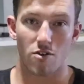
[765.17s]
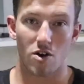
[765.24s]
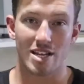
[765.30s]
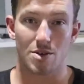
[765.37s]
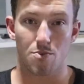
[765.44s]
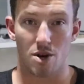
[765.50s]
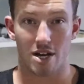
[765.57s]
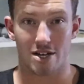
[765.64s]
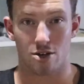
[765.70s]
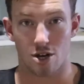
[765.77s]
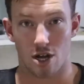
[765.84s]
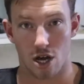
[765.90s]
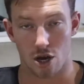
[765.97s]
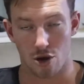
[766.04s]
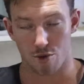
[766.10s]
Finally, when I got
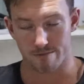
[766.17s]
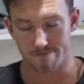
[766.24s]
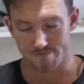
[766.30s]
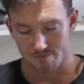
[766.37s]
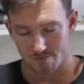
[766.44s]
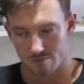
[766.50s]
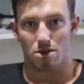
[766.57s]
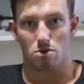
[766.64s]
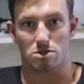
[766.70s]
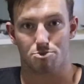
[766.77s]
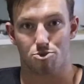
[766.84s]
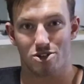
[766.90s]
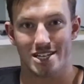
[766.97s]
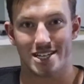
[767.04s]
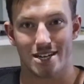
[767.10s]
home, it was
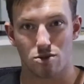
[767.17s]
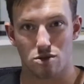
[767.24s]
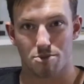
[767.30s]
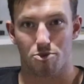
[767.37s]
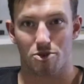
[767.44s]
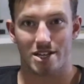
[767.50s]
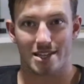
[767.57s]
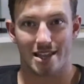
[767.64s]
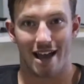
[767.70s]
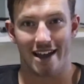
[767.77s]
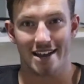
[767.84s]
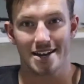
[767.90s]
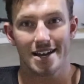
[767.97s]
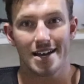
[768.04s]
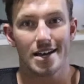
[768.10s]
pretty
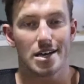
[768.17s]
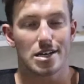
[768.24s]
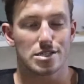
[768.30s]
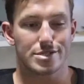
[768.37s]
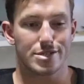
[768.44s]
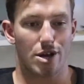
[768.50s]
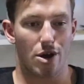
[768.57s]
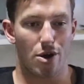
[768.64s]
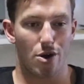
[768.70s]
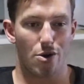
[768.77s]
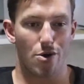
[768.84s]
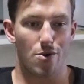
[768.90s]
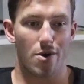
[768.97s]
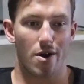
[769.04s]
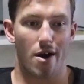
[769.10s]
late,
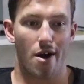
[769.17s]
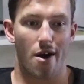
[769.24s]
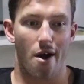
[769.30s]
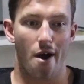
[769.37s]
so